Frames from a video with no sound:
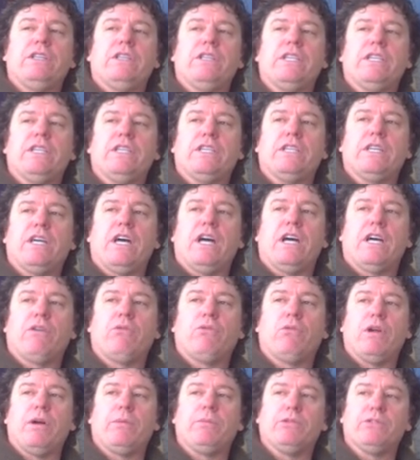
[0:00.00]
the
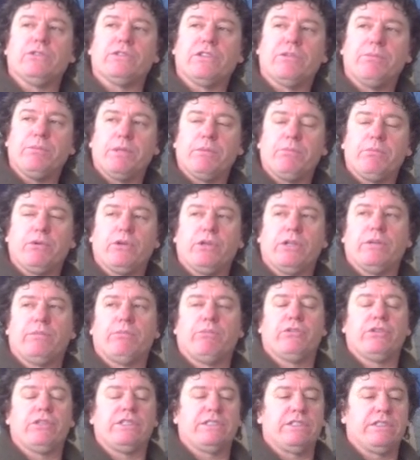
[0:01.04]
rebels have been put in
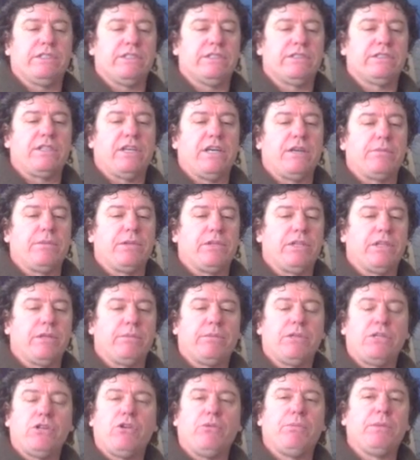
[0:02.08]
prison, this type of thing.
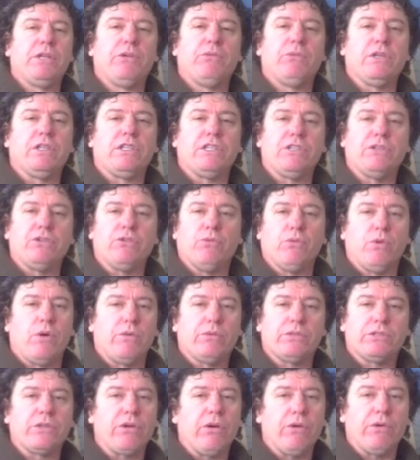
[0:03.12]
But nobody really knew
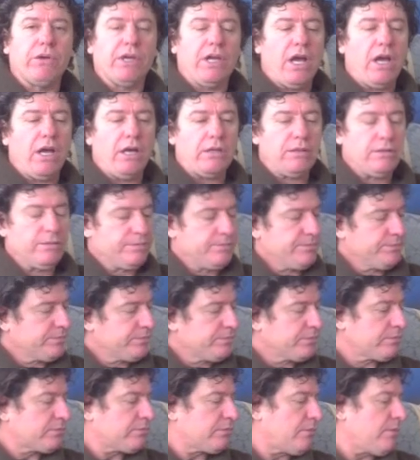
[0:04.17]
what was going on.
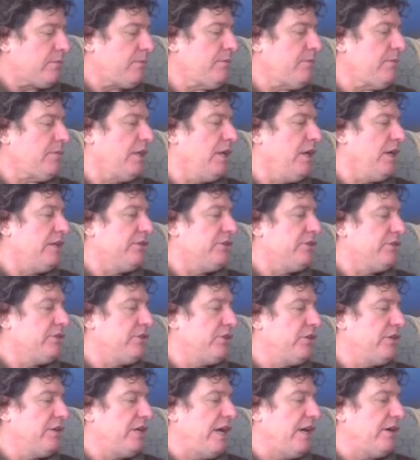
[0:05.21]
As it
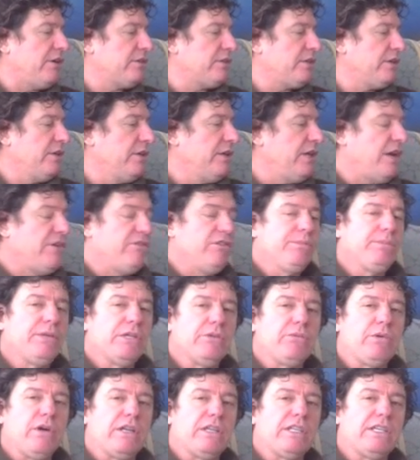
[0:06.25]
turned out,
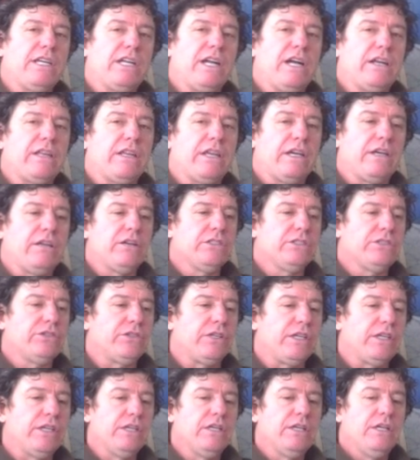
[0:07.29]
everybody wanted to get out of that country.